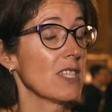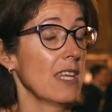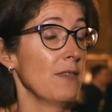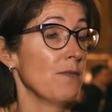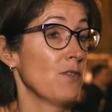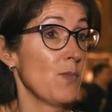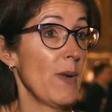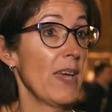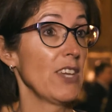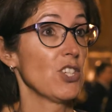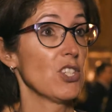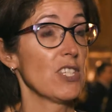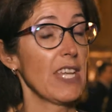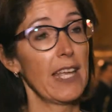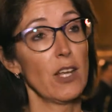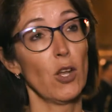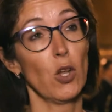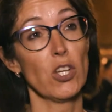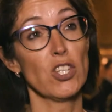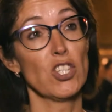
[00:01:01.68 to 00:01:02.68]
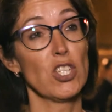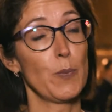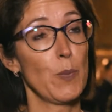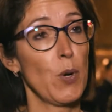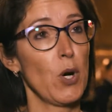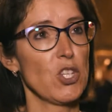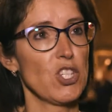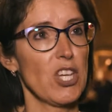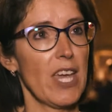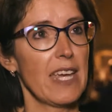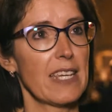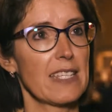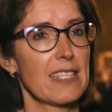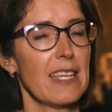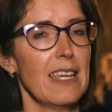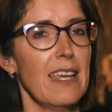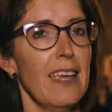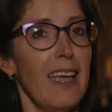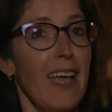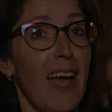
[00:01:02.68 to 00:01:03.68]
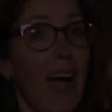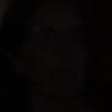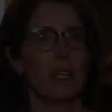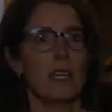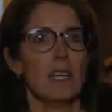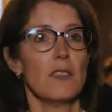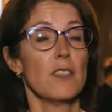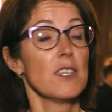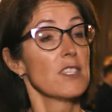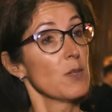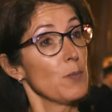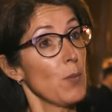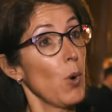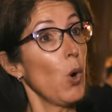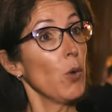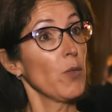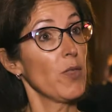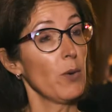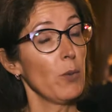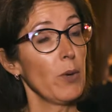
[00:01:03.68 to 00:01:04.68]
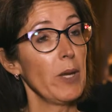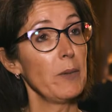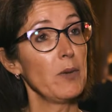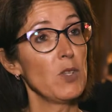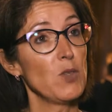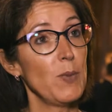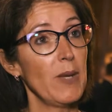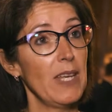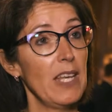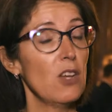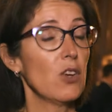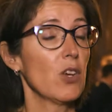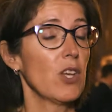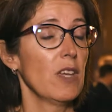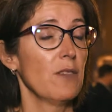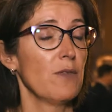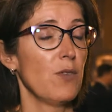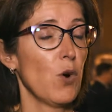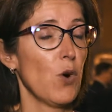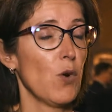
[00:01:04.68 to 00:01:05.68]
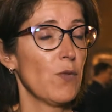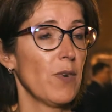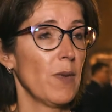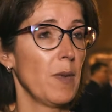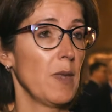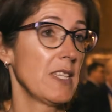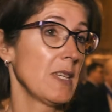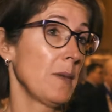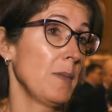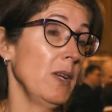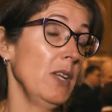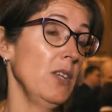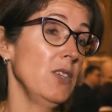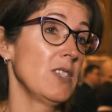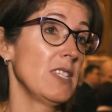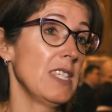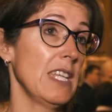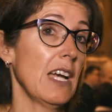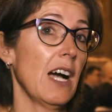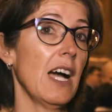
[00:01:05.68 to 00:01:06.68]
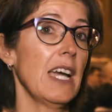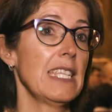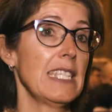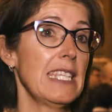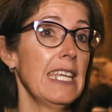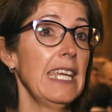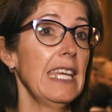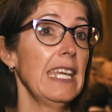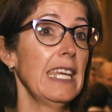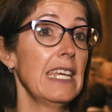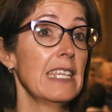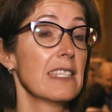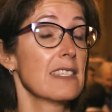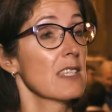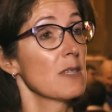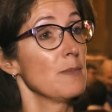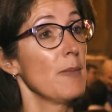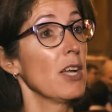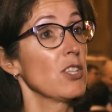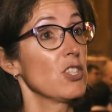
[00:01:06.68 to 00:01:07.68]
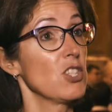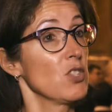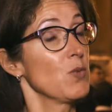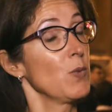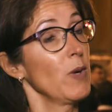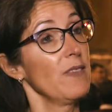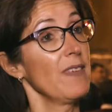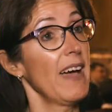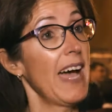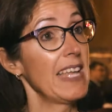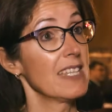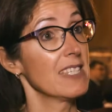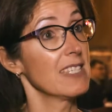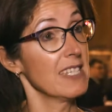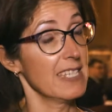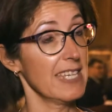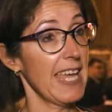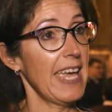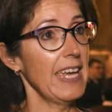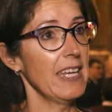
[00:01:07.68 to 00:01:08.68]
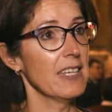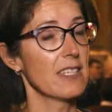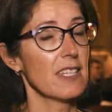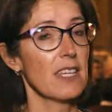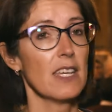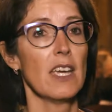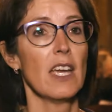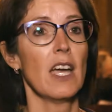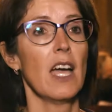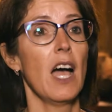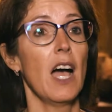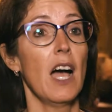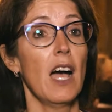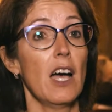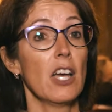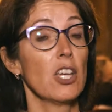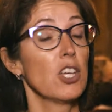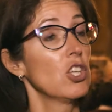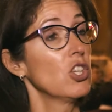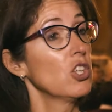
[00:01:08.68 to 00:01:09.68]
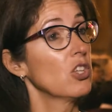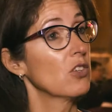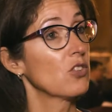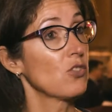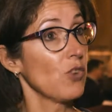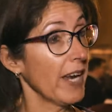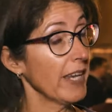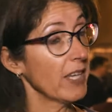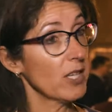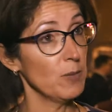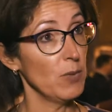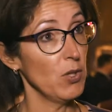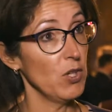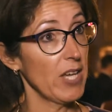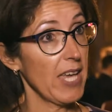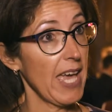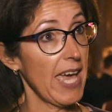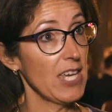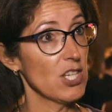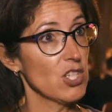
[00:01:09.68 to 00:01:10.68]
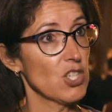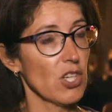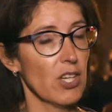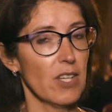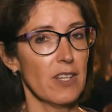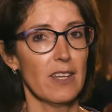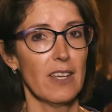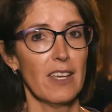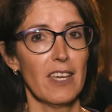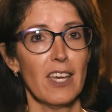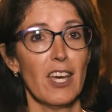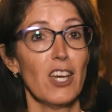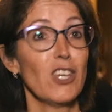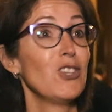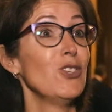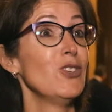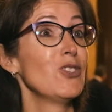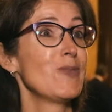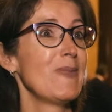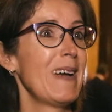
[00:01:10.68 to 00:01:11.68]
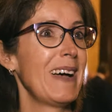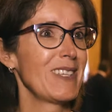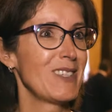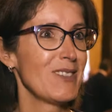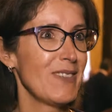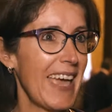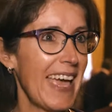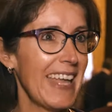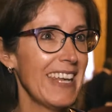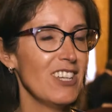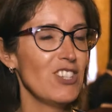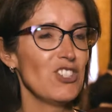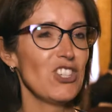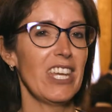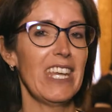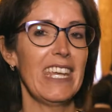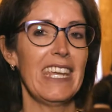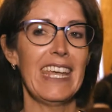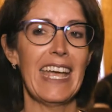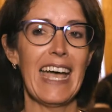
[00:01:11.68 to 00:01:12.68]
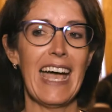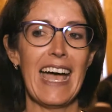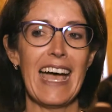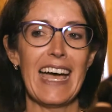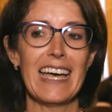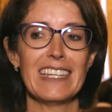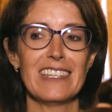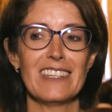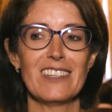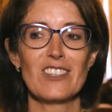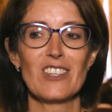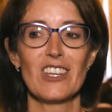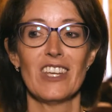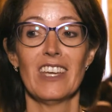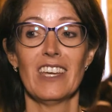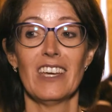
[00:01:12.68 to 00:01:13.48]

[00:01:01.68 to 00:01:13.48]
information technology projects. The support that we would be looking for from the WCIT is as much as we've had to date. Great communication, a huge amount of energy and